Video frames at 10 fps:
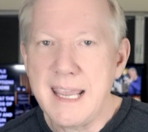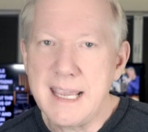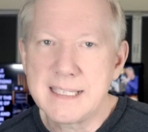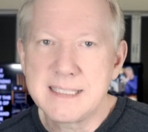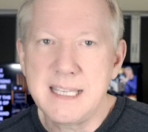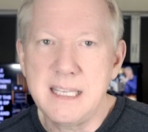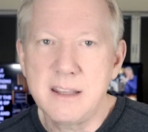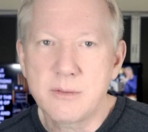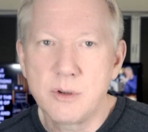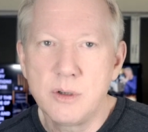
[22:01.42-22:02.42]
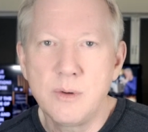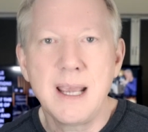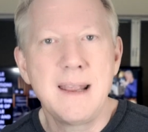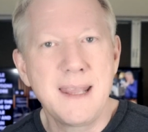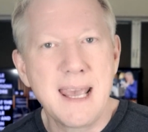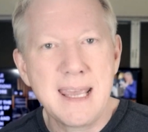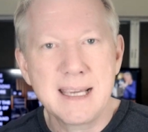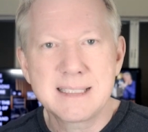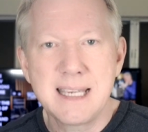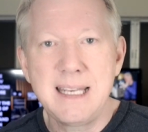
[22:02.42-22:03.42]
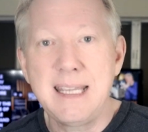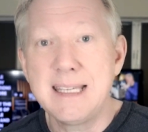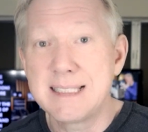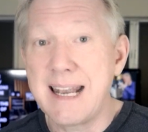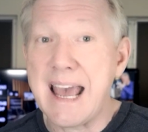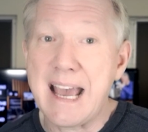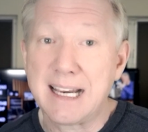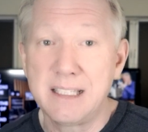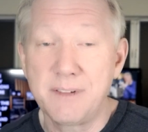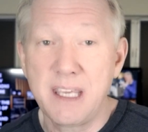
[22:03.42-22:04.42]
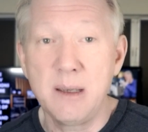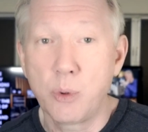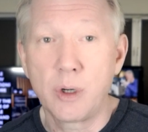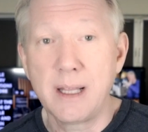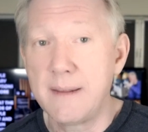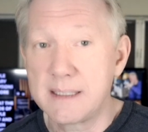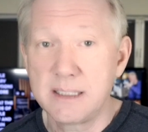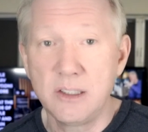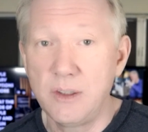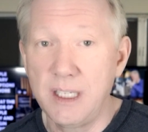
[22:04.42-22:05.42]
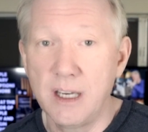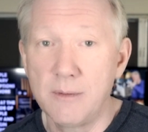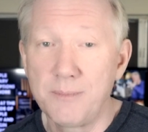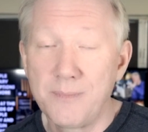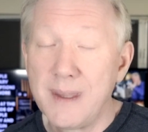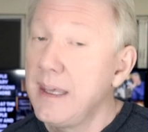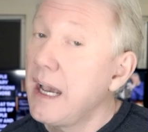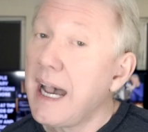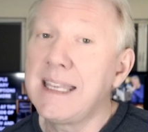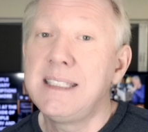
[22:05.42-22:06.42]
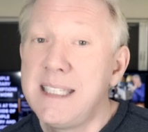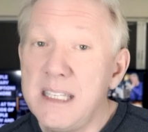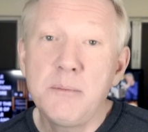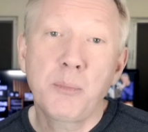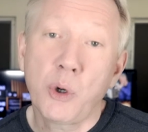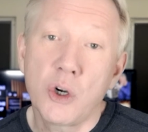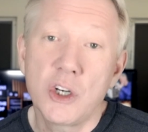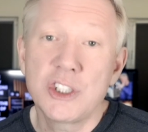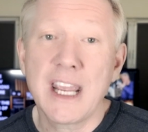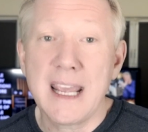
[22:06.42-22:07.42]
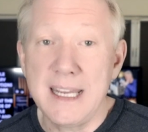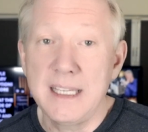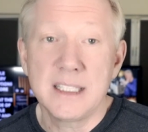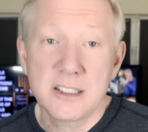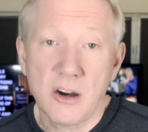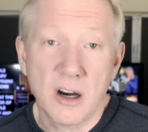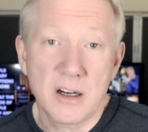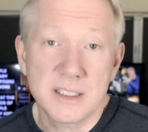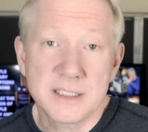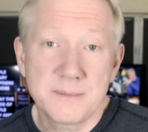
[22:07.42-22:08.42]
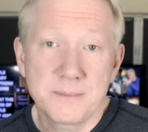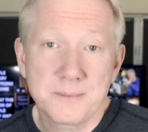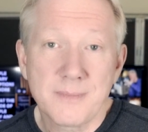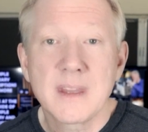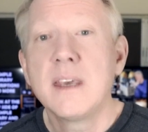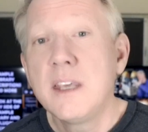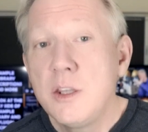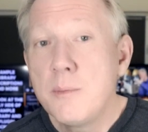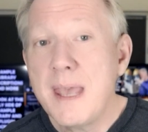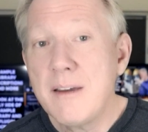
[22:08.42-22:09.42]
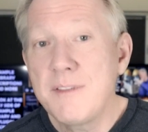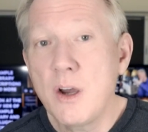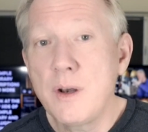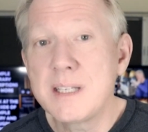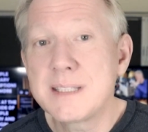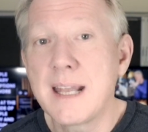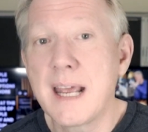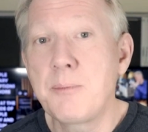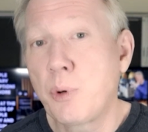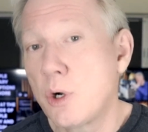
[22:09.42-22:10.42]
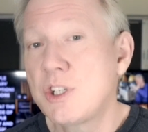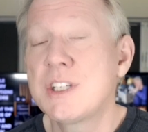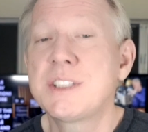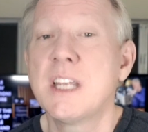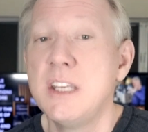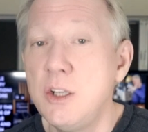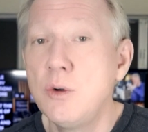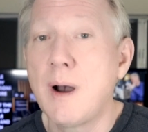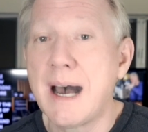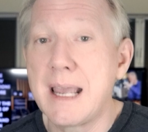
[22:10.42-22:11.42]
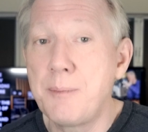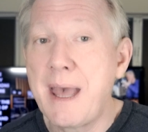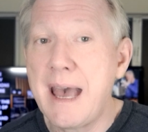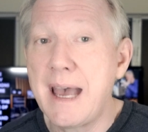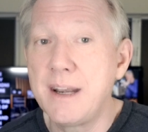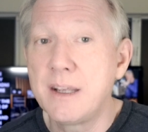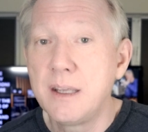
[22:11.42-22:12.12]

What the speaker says: AX80 through, and the AX80 is an active keyboard in the studio. I didn't purge any guitars. You may have noticed that I purchased a new iPad,